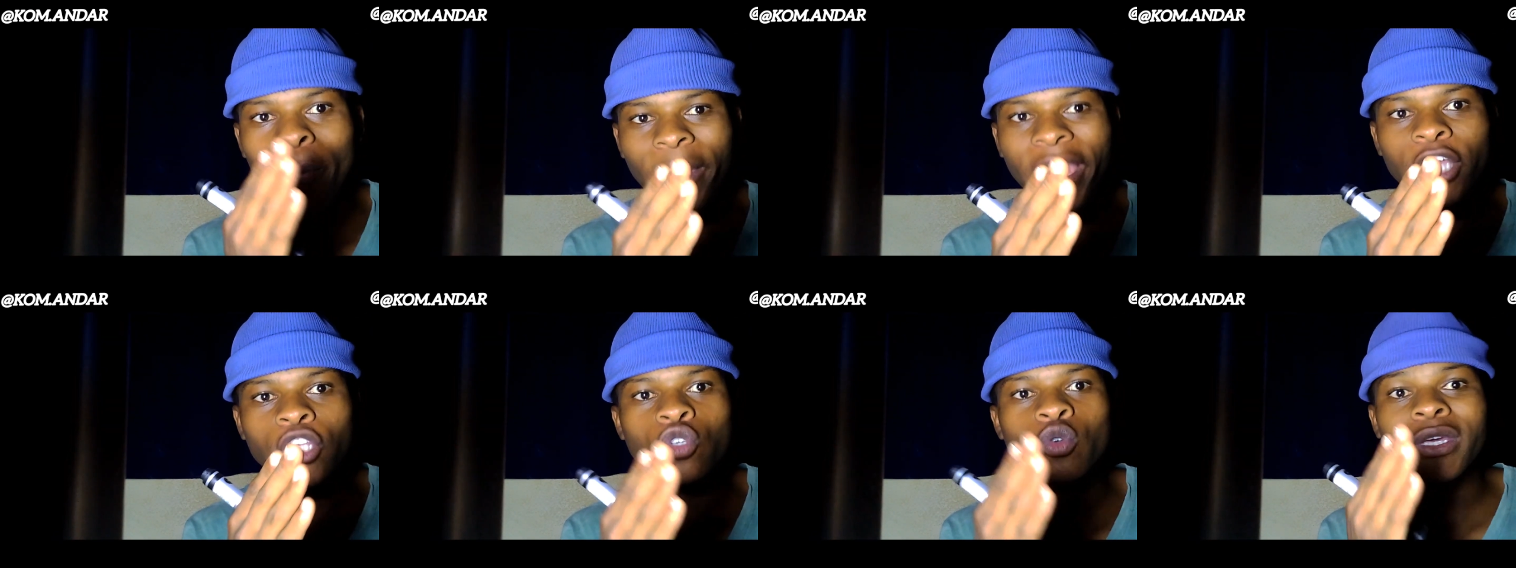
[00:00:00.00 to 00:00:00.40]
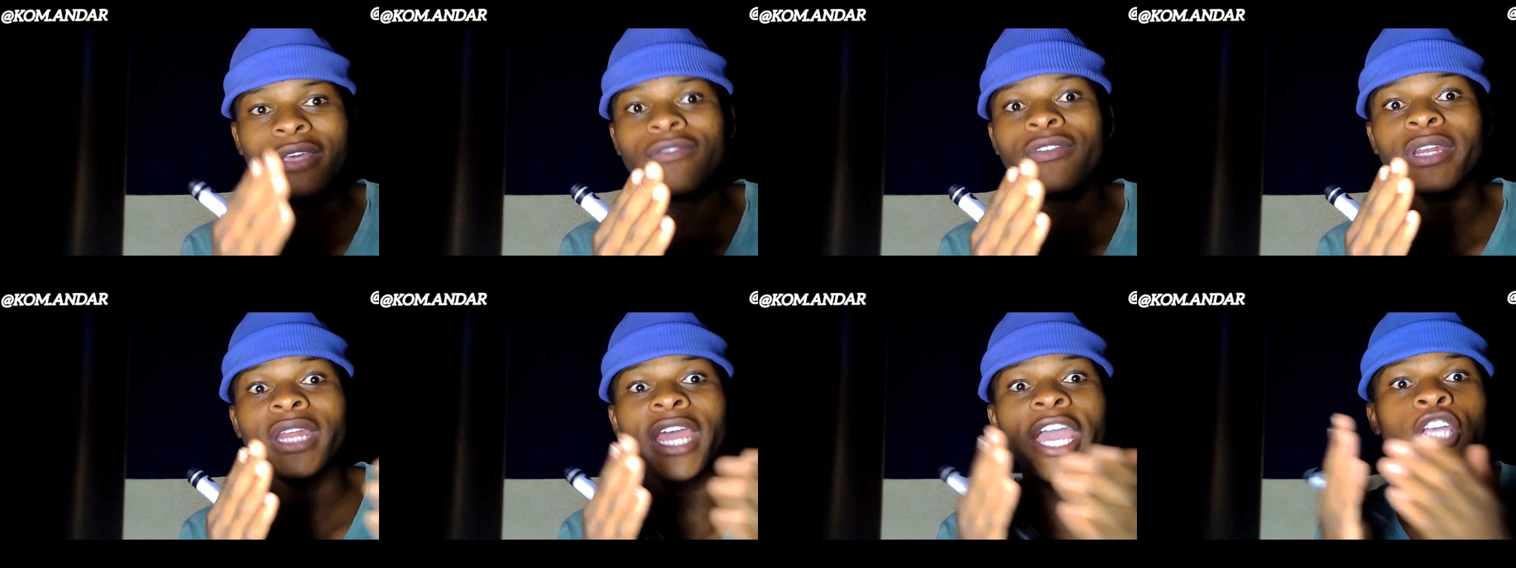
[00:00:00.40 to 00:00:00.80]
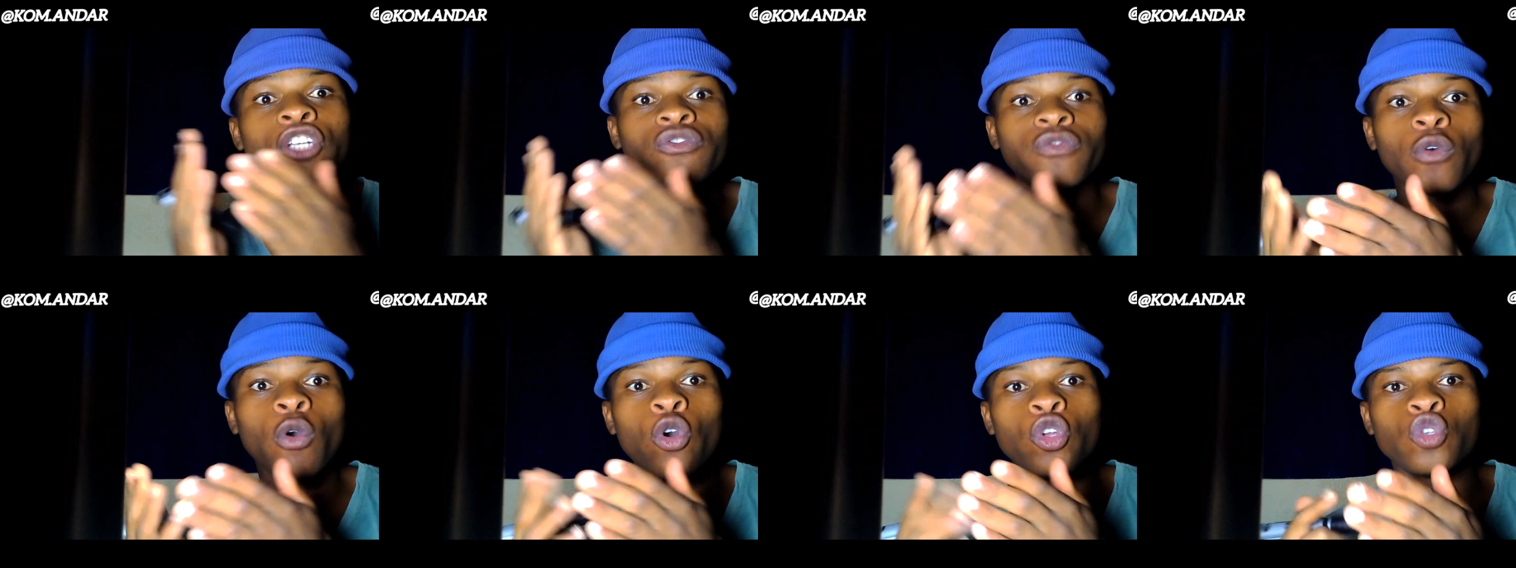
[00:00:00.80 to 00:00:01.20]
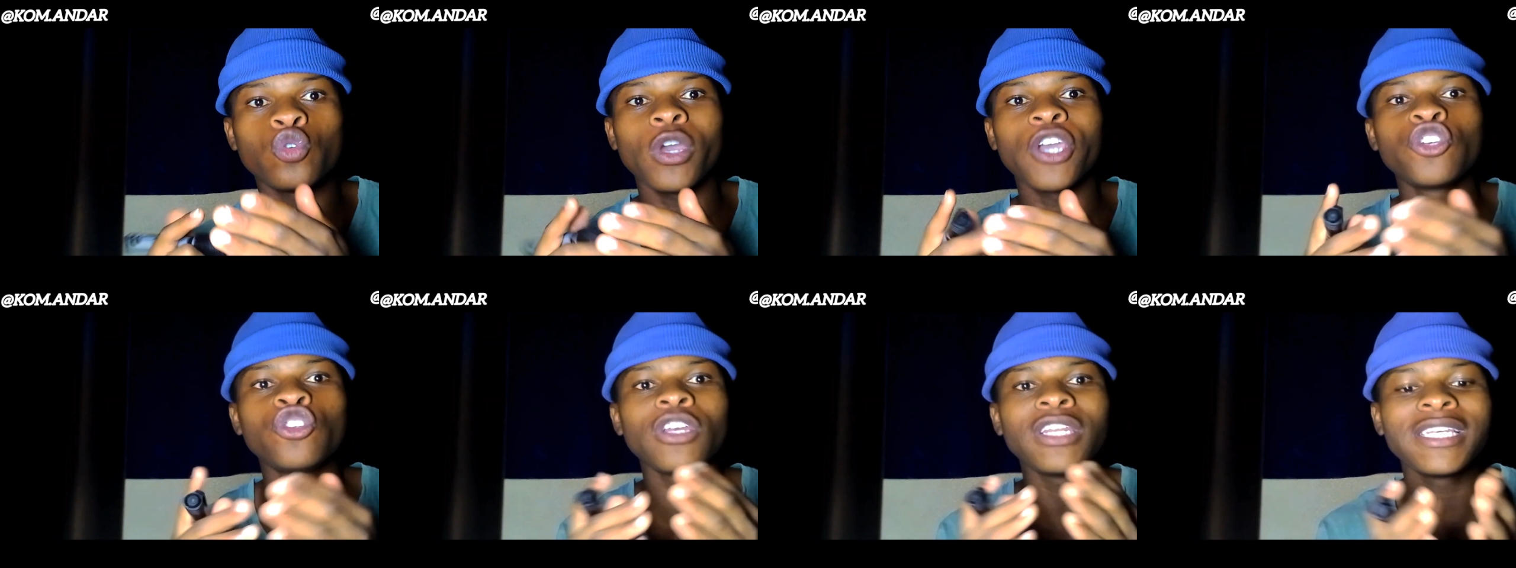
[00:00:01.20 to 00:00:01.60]
to even H4 to
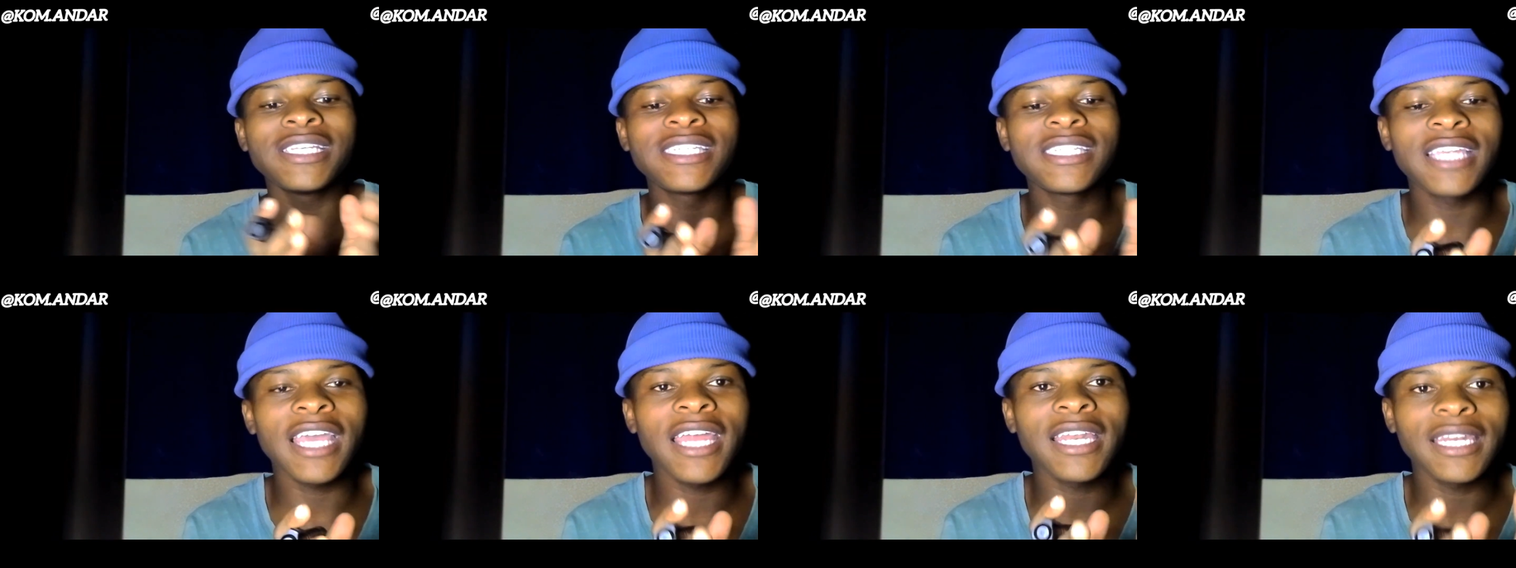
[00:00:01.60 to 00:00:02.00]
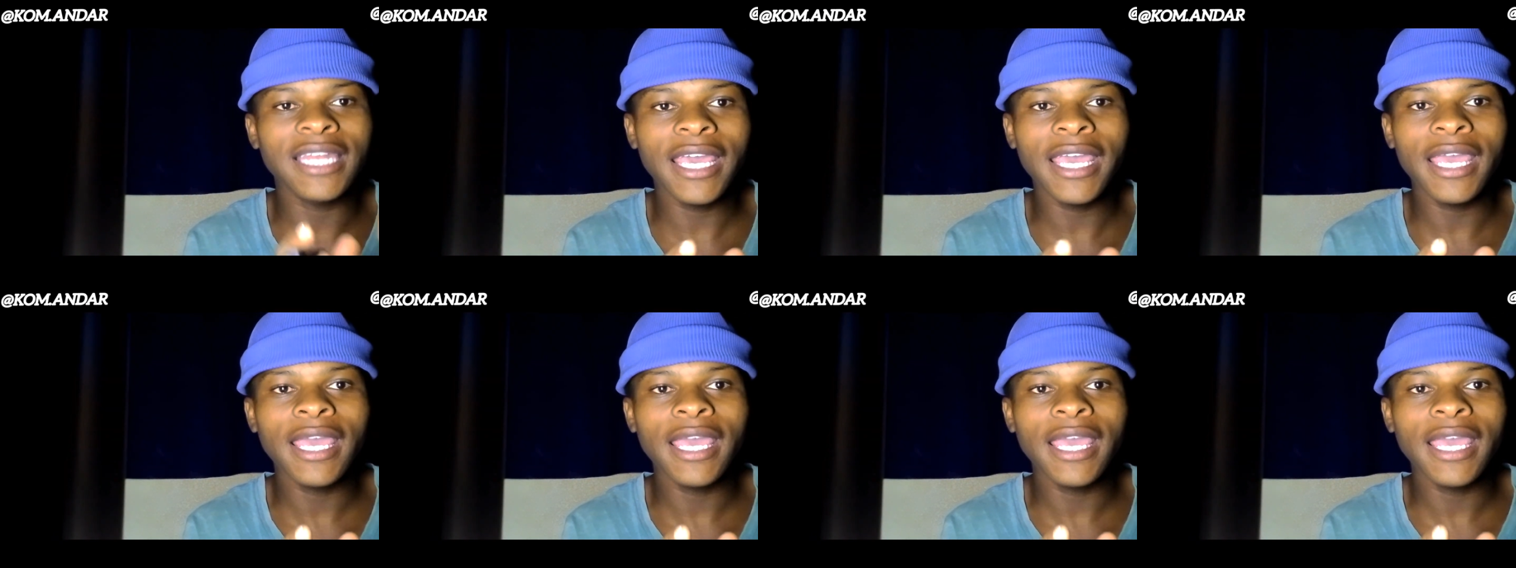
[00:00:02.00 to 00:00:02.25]
actually stand there